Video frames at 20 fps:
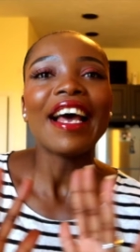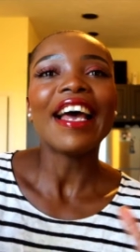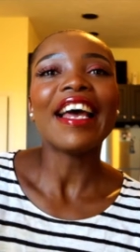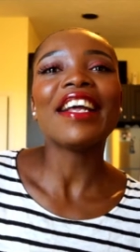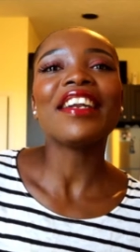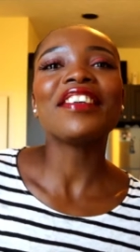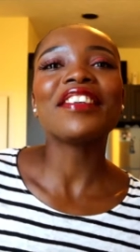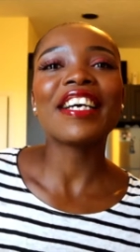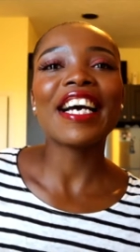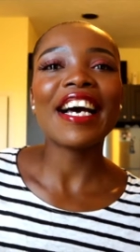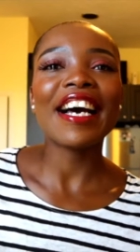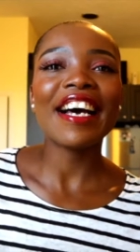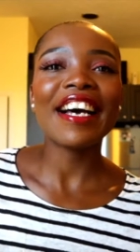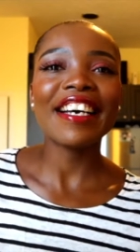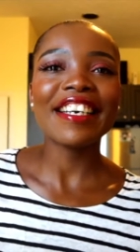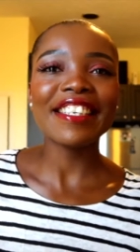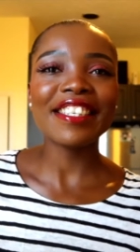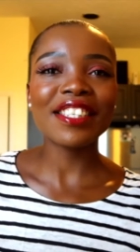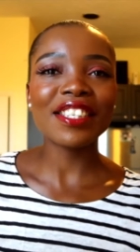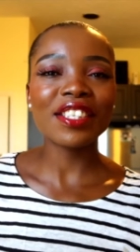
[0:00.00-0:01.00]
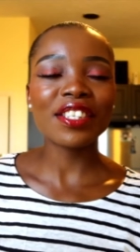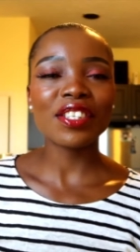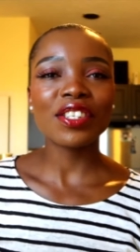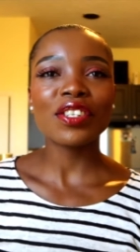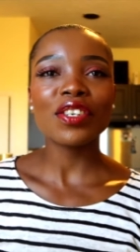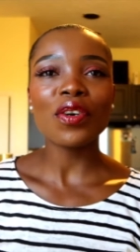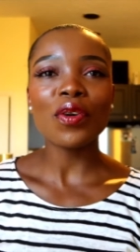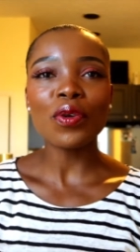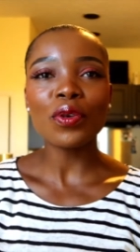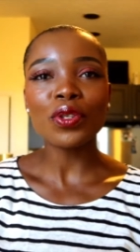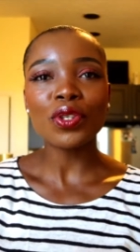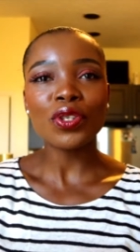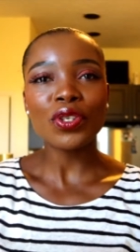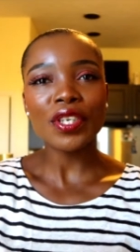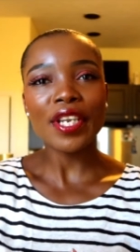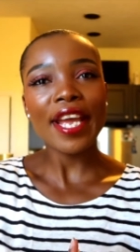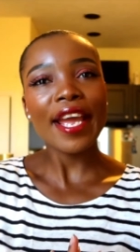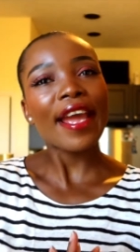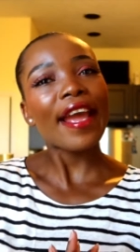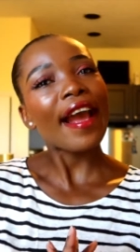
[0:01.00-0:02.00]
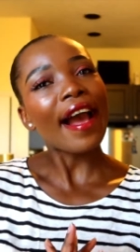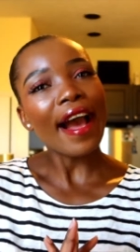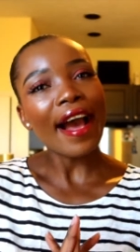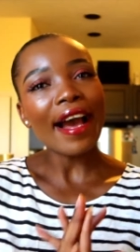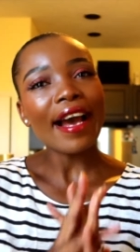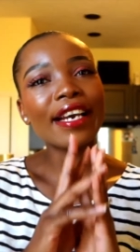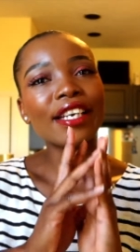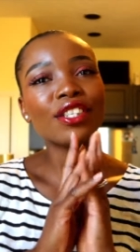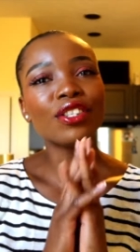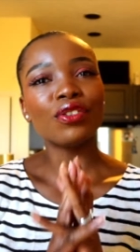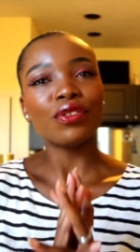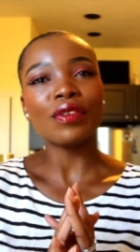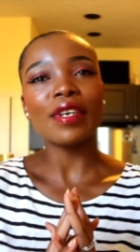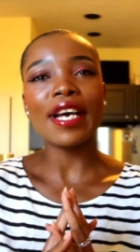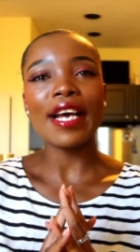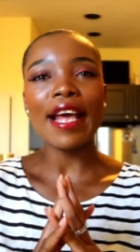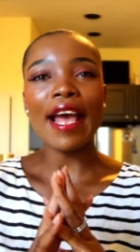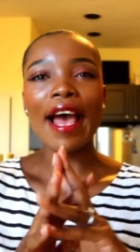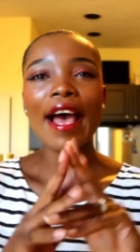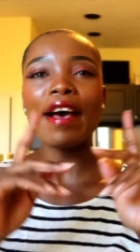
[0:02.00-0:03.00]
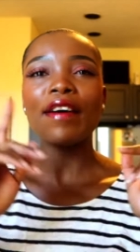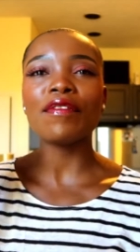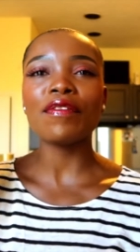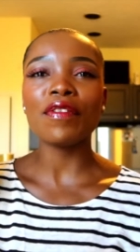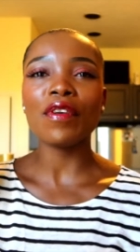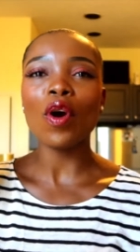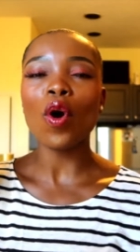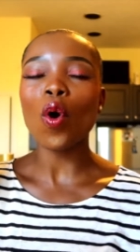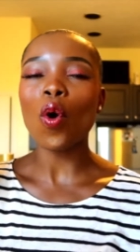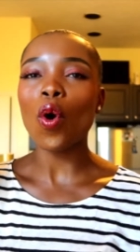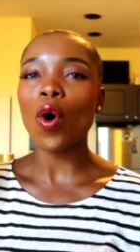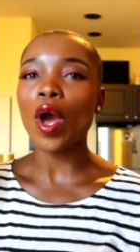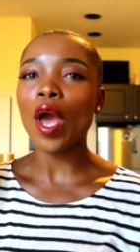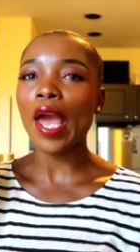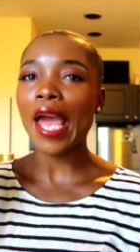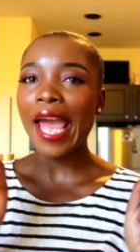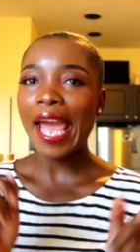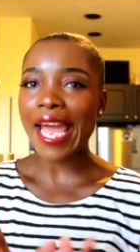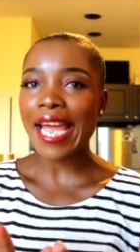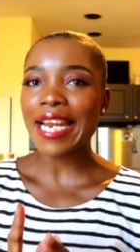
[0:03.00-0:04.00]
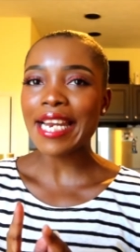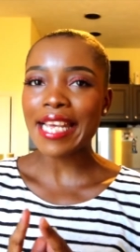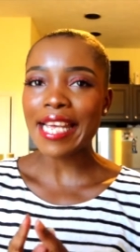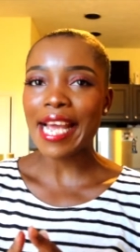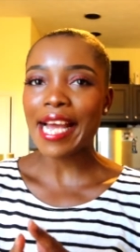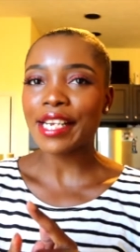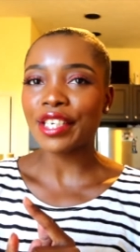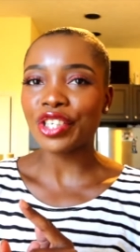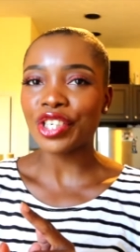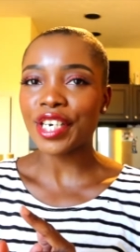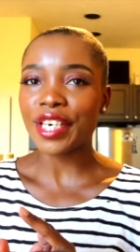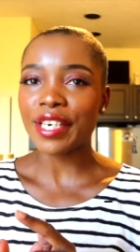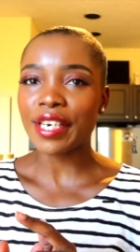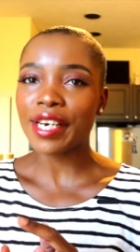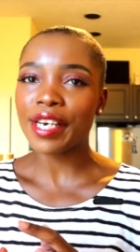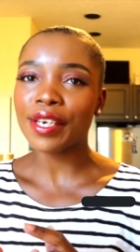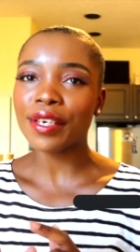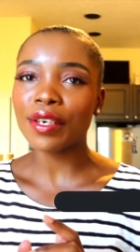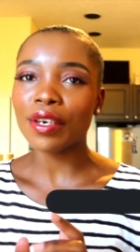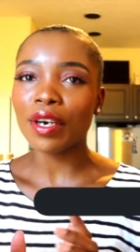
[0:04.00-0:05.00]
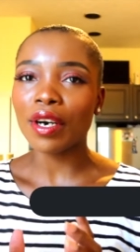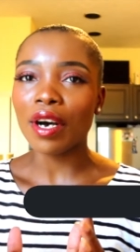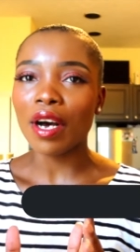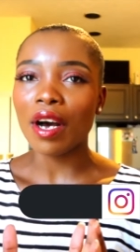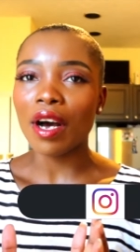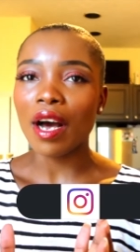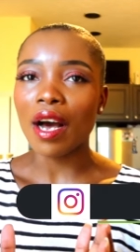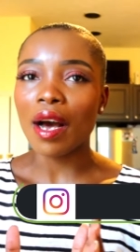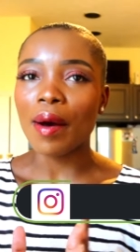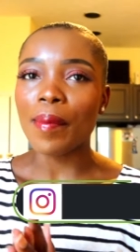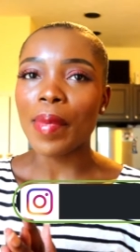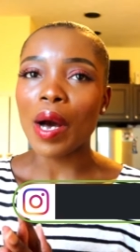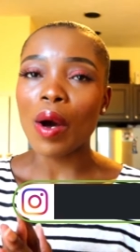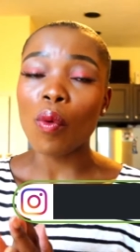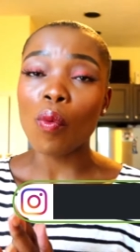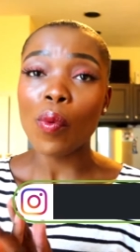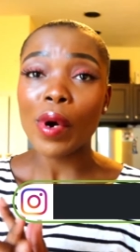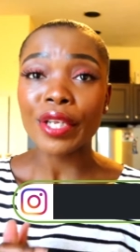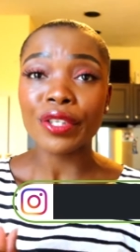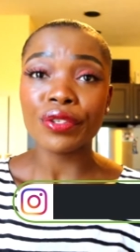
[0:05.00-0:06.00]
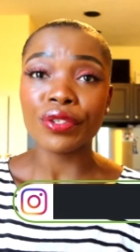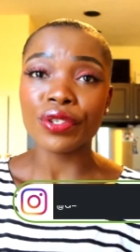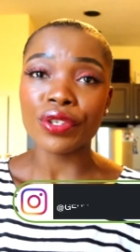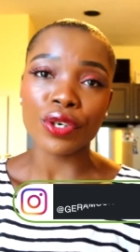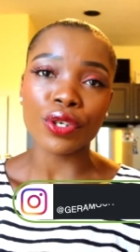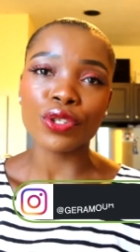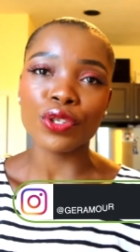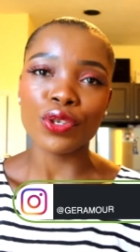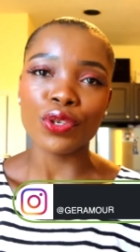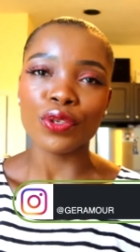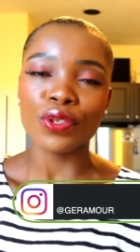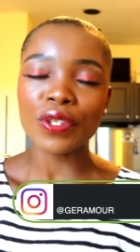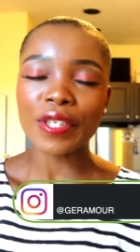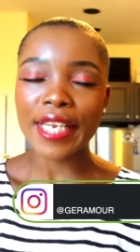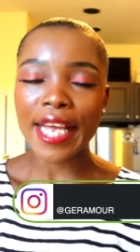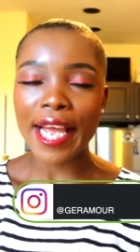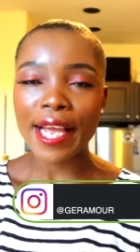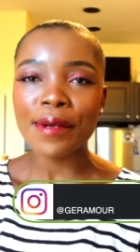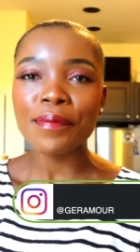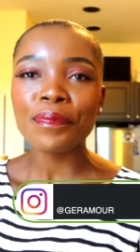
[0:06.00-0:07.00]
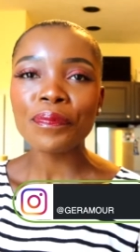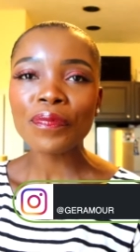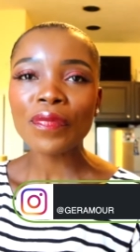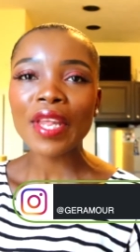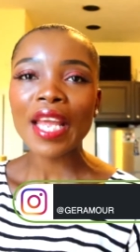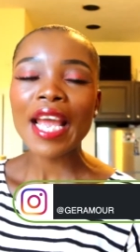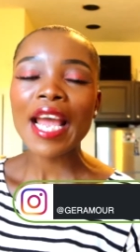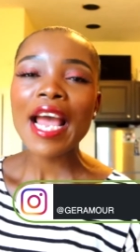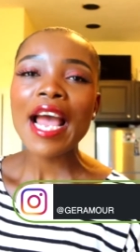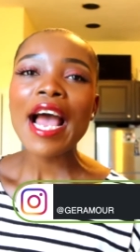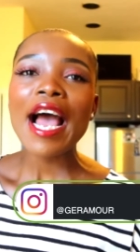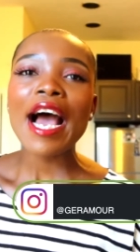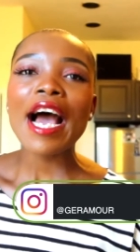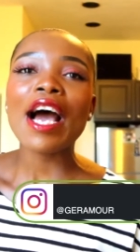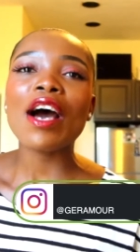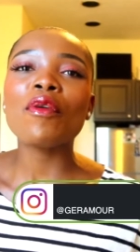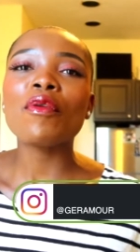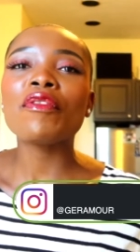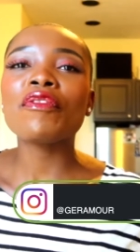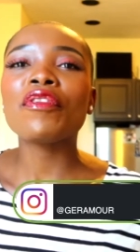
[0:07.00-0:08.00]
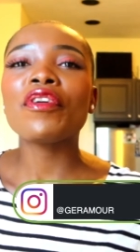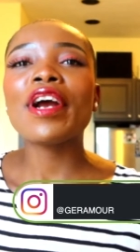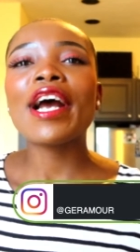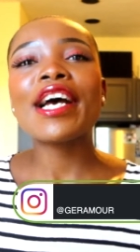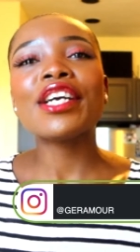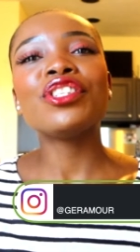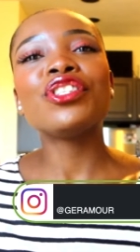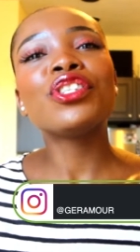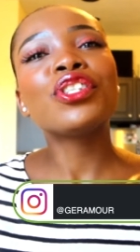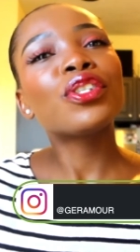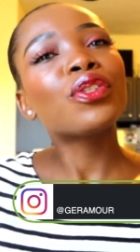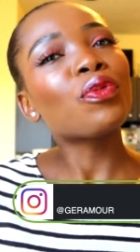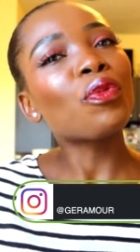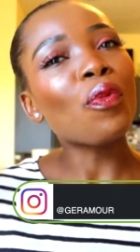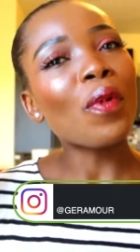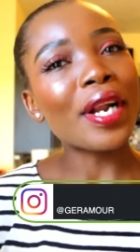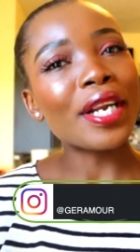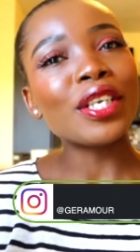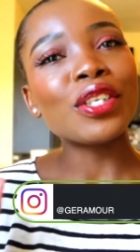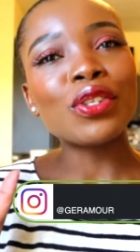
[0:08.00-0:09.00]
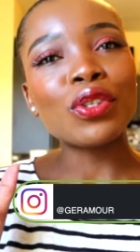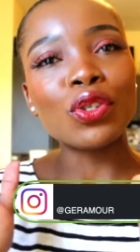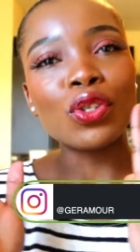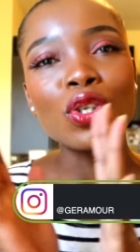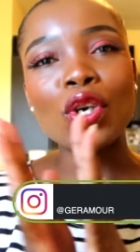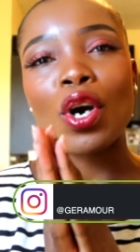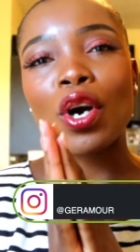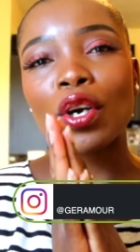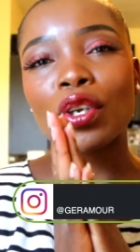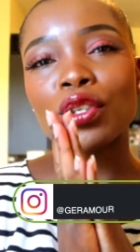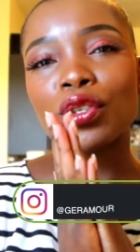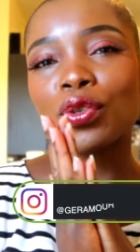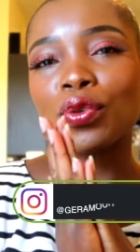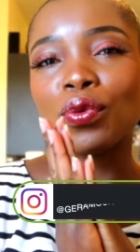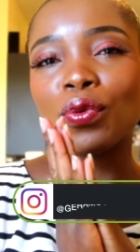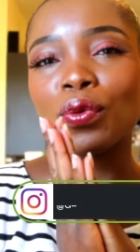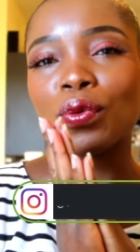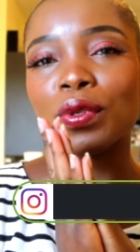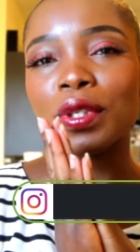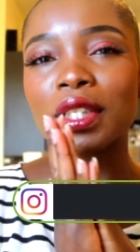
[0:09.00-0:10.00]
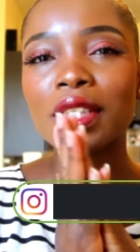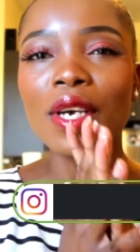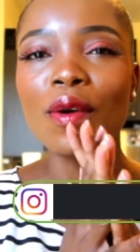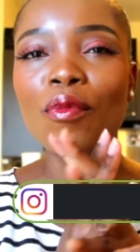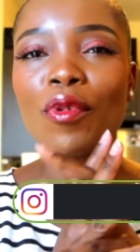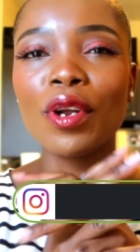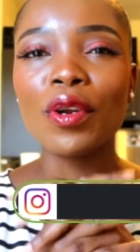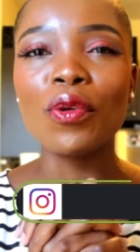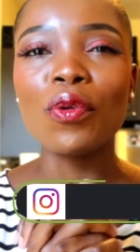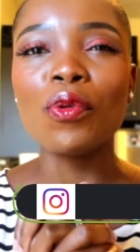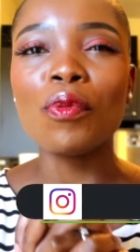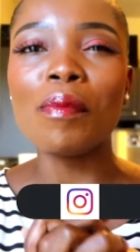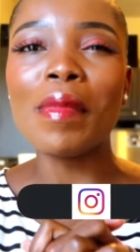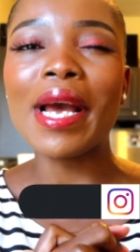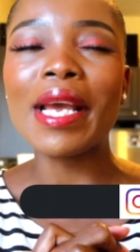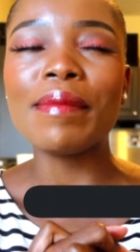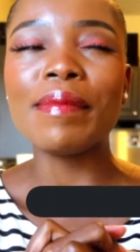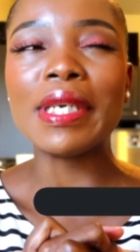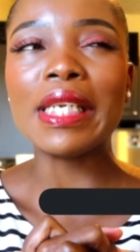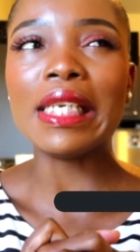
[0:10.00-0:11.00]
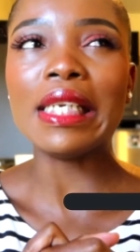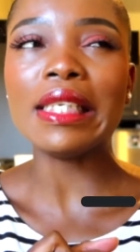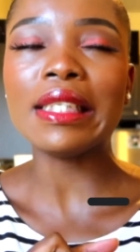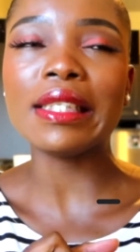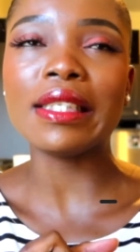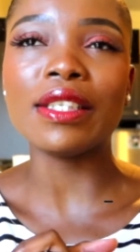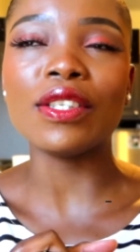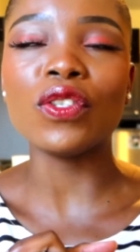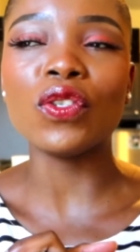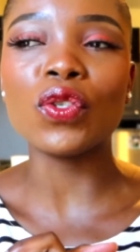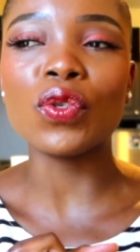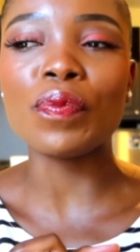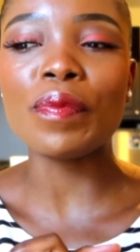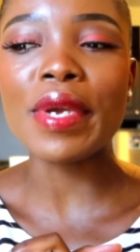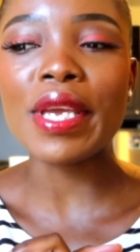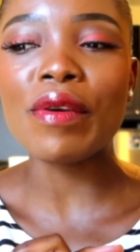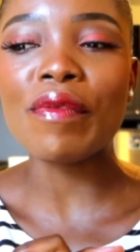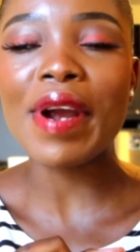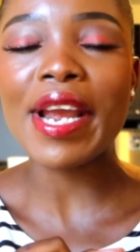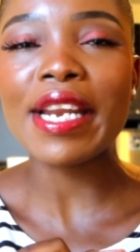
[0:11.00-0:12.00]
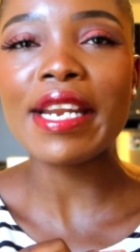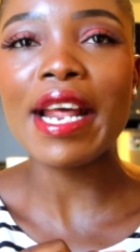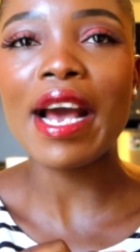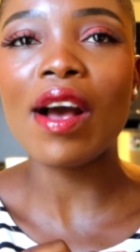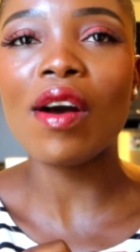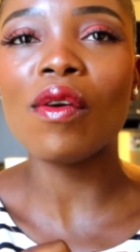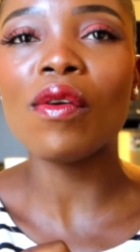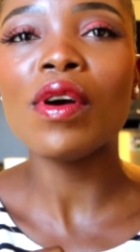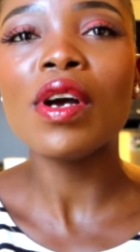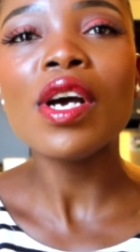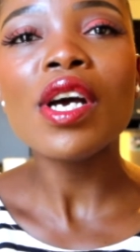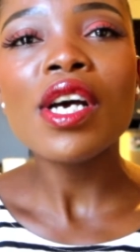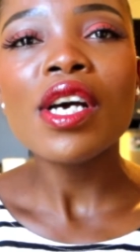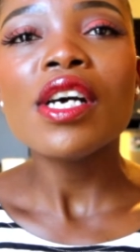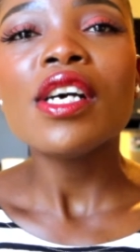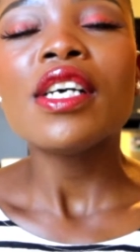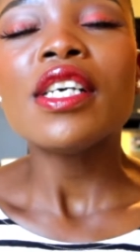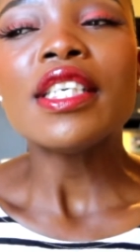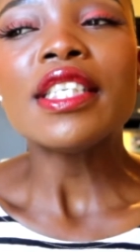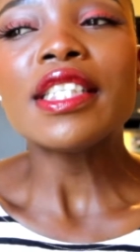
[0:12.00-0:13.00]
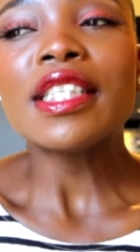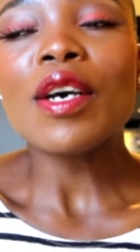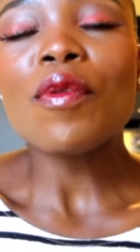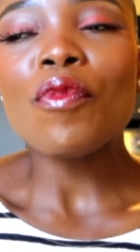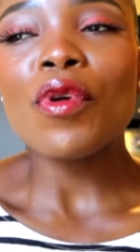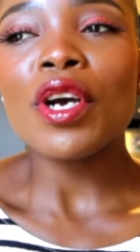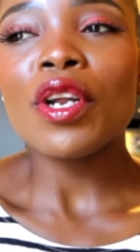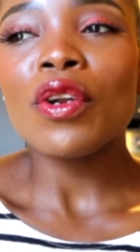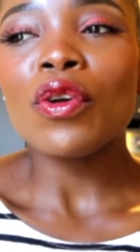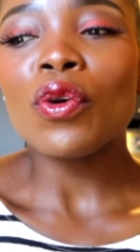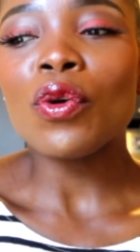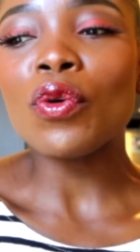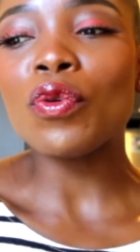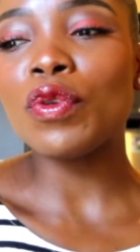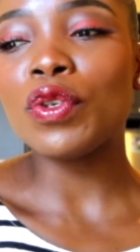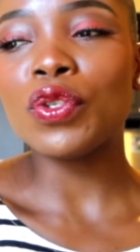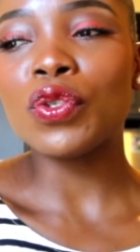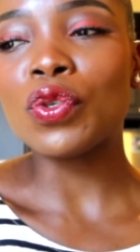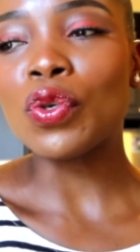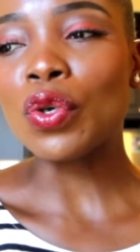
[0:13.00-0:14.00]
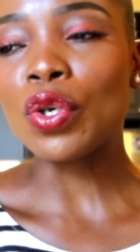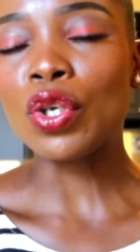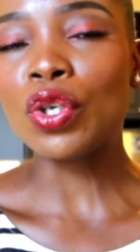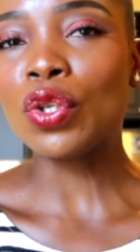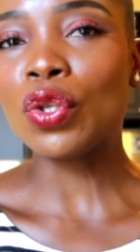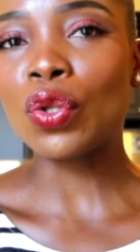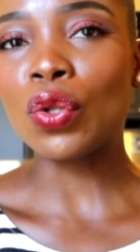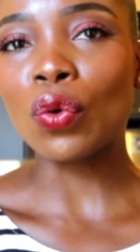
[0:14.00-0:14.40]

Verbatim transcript: Hello guys, so today I do not have any agenda about what to talk to you today. However, I just wanted to talk to someone who might be listening to me right now, someone who is going